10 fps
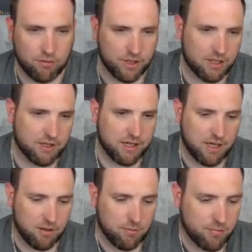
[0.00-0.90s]
We
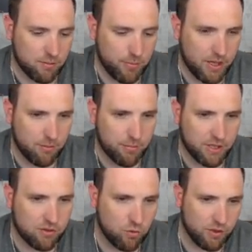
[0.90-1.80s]
can compare
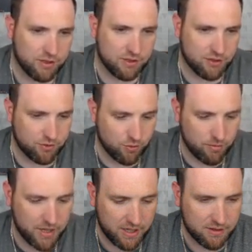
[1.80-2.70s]
Bitcoin to
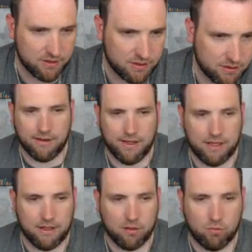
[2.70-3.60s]
Stormex,
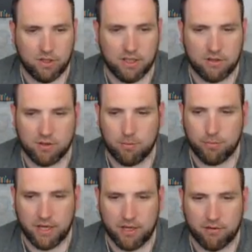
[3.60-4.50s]
and then we can
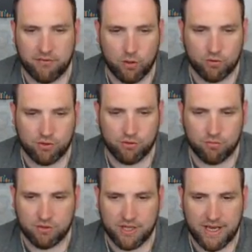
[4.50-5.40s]
compare those
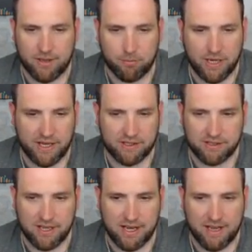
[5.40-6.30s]
two side by
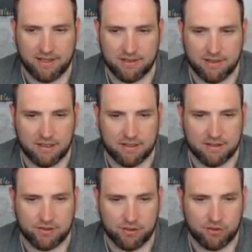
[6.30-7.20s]
side.
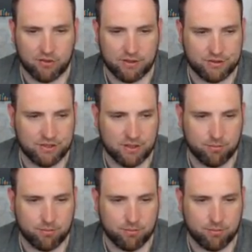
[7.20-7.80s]
So you can see